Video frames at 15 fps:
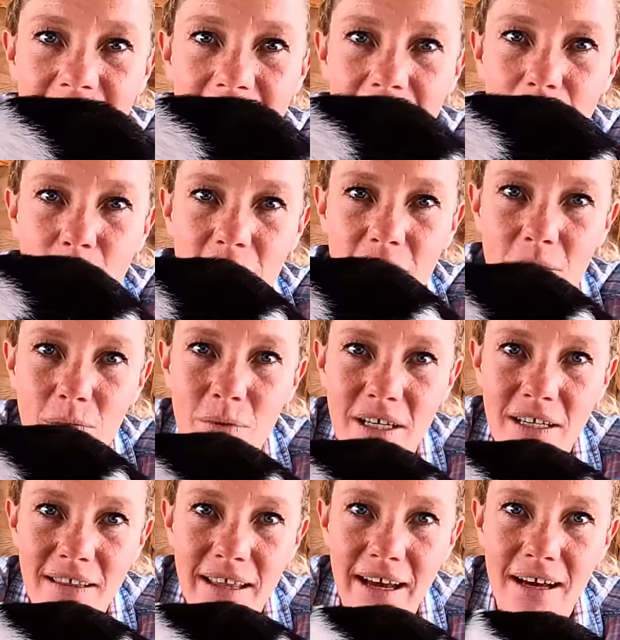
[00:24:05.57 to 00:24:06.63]
the camera can
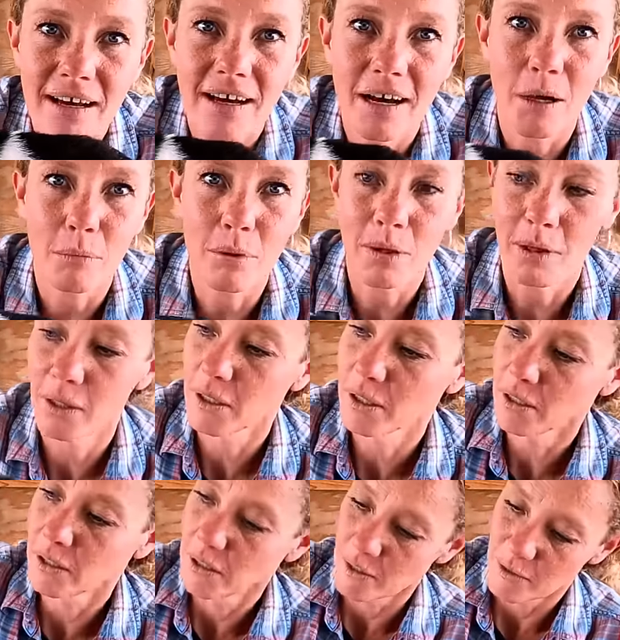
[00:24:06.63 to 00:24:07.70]
pick that up.
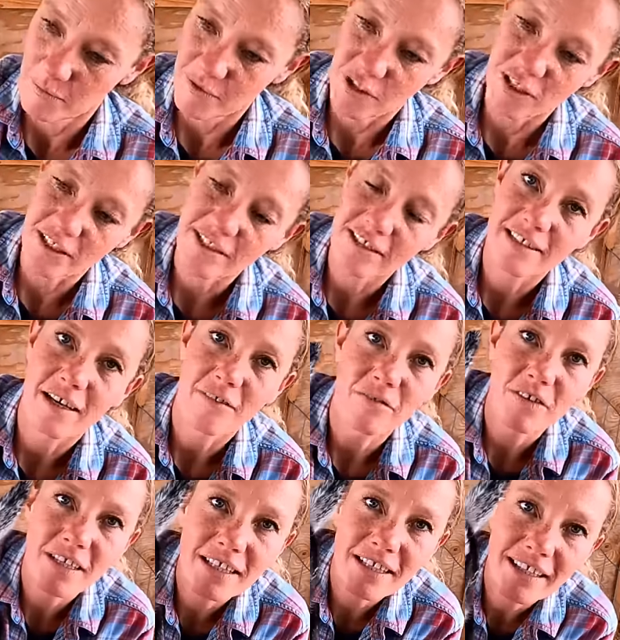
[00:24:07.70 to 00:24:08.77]
But she was
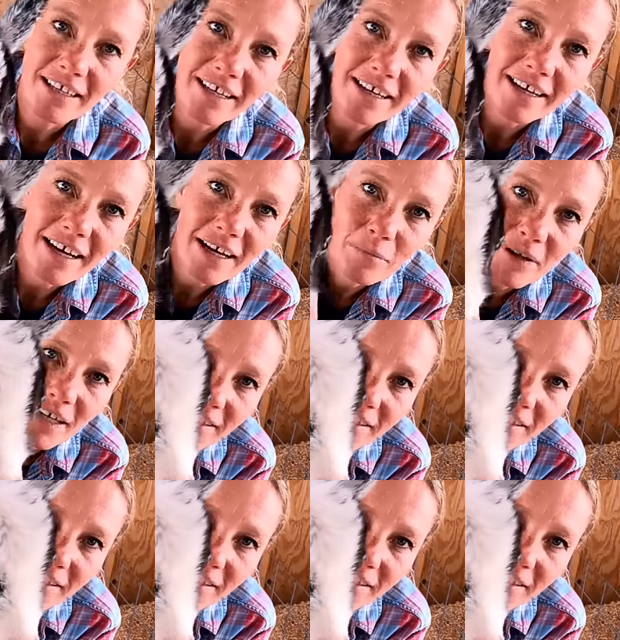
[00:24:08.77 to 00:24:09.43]
definitely a